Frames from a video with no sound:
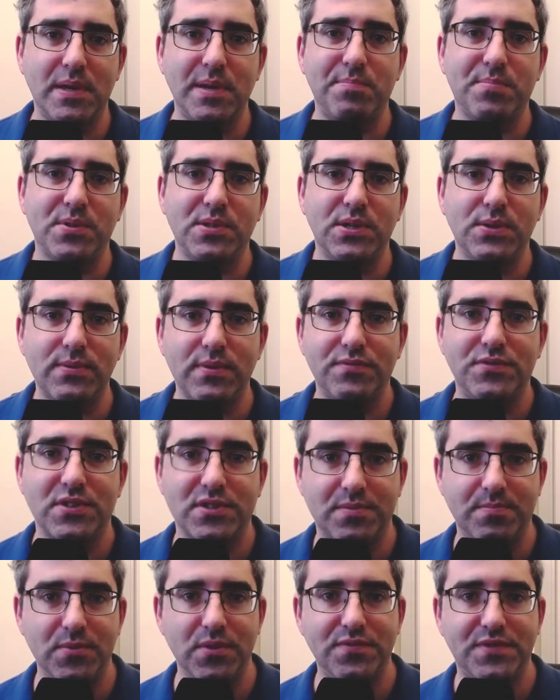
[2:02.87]
as people who have
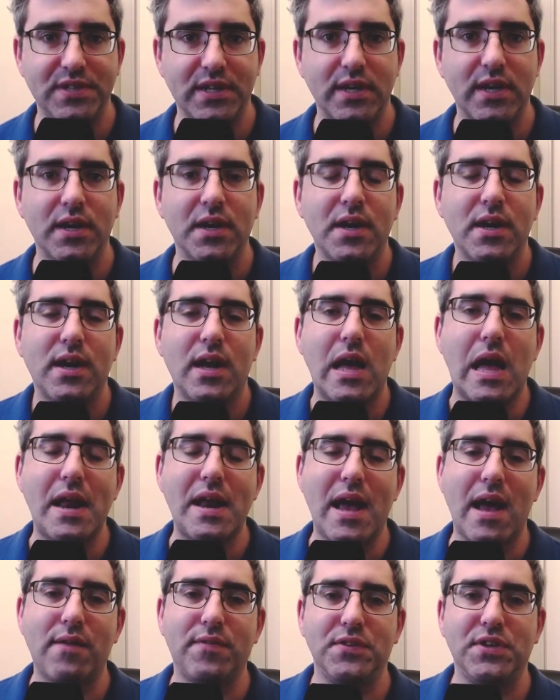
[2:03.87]
just moved here
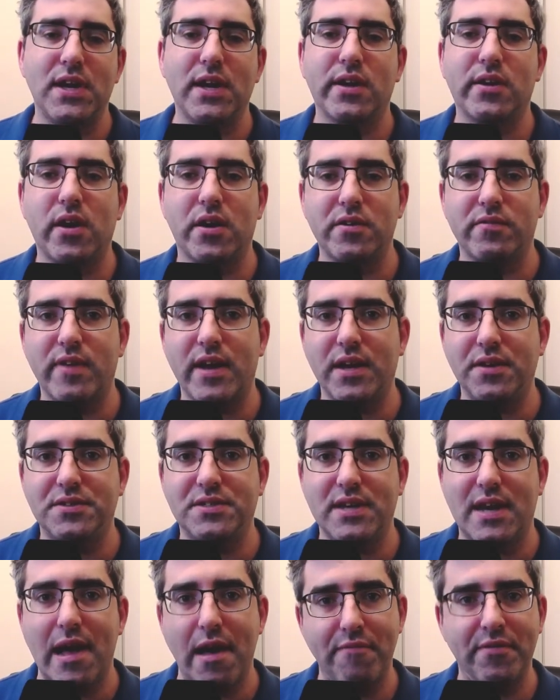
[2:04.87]
and haven't yet got
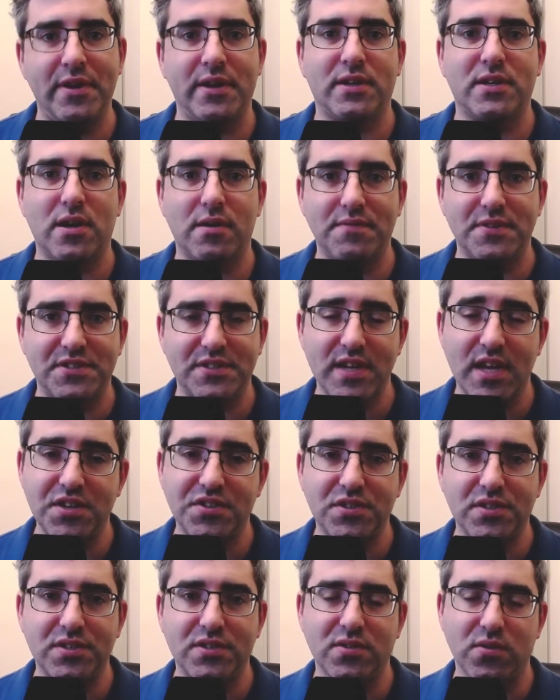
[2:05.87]
around to having
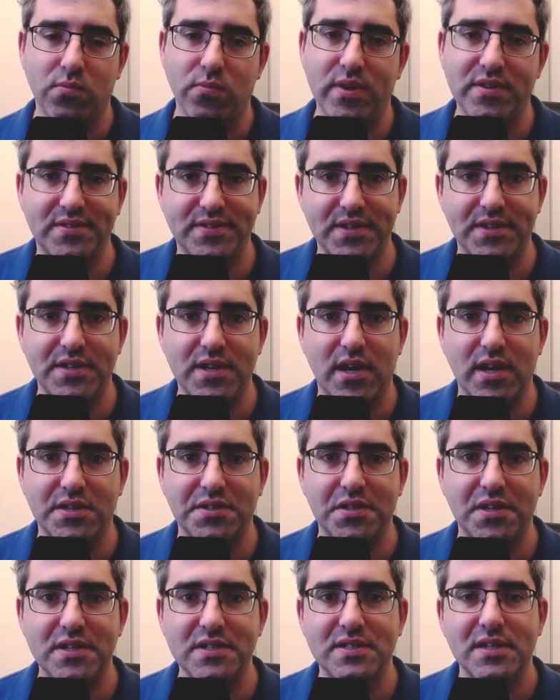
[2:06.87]
conversations with their
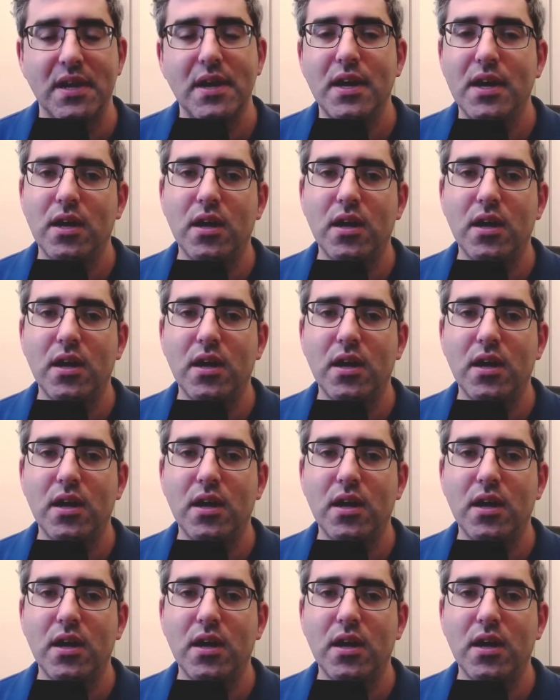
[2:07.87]
doctors